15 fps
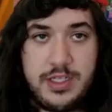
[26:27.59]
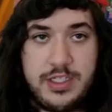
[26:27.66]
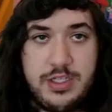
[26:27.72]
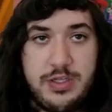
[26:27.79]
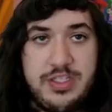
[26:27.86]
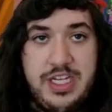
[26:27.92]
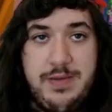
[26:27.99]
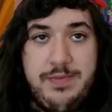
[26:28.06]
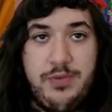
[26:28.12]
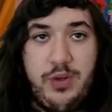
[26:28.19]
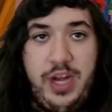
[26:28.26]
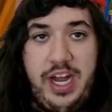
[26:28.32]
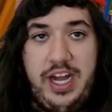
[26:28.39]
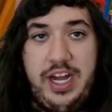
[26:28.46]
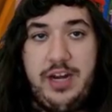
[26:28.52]
So send up
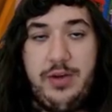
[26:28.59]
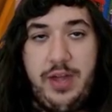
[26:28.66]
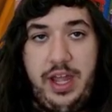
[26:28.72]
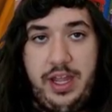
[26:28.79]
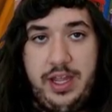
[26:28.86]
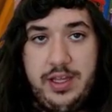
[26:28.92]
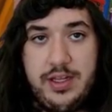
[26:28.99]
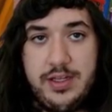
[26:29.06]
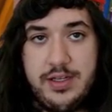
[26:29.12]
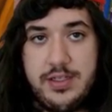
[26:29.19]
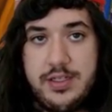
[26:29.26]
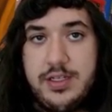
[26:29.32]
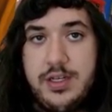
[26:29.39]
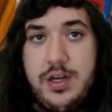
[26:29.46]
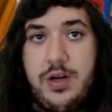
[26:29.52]
Volcanion, okay.
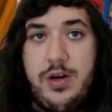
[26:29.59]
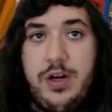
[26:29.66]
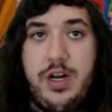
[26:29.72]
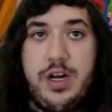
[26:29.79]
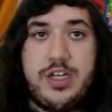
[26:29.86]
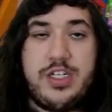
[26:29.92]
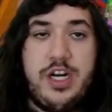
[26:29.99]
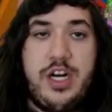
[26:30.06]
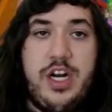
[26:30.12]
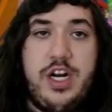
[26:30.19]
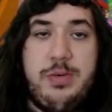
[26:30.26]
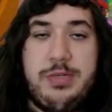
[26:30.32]
On our turn,